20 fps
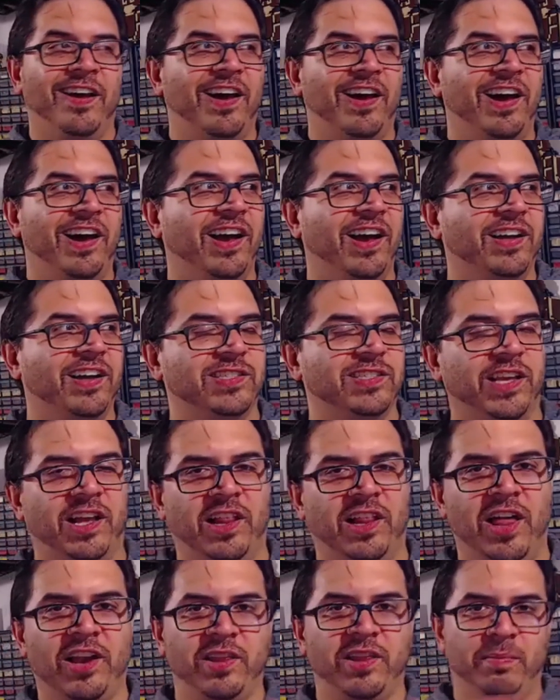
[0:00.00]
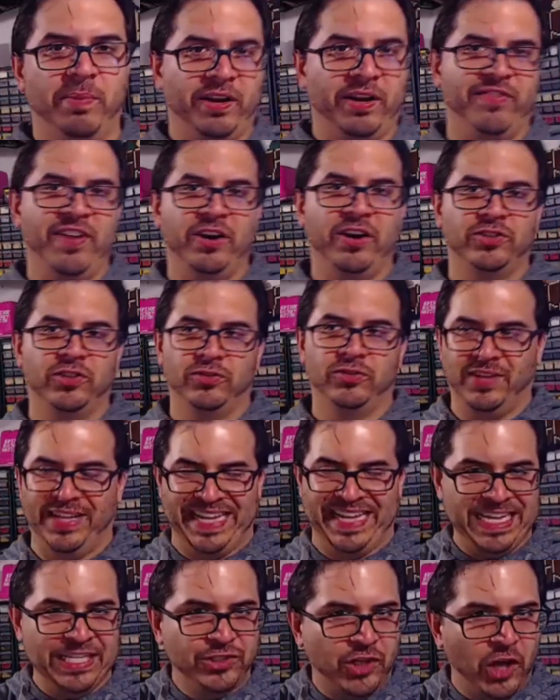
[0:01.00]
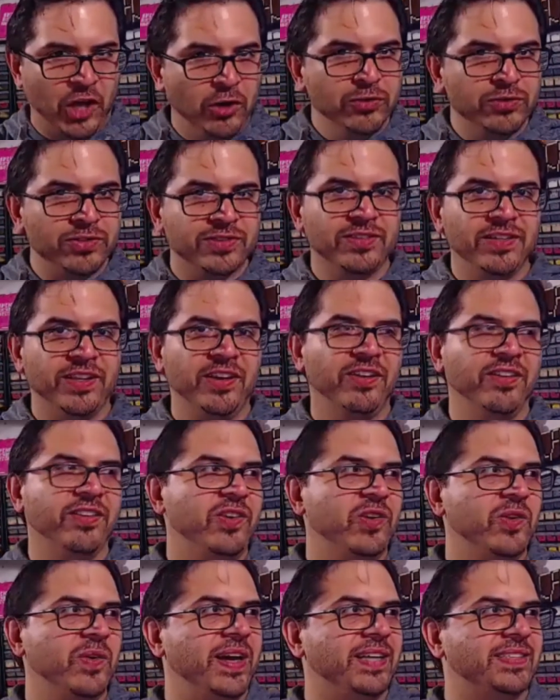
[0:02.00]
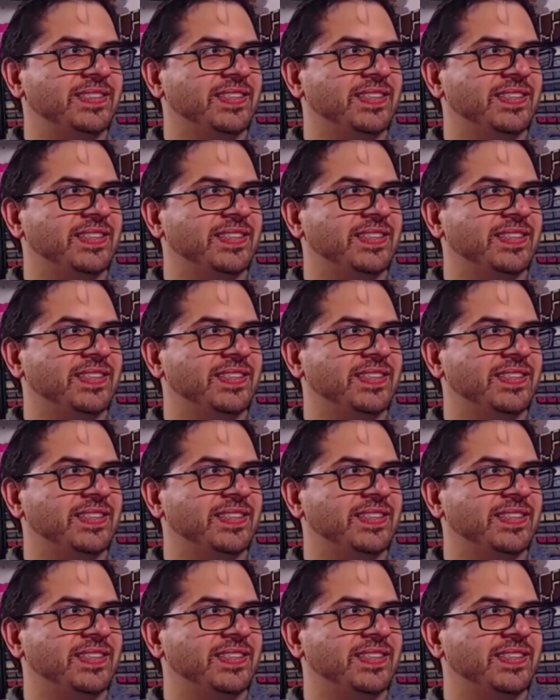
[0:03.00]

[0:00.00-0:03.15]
because like a lot of the Brick Fair shows are like East Coast here in the US,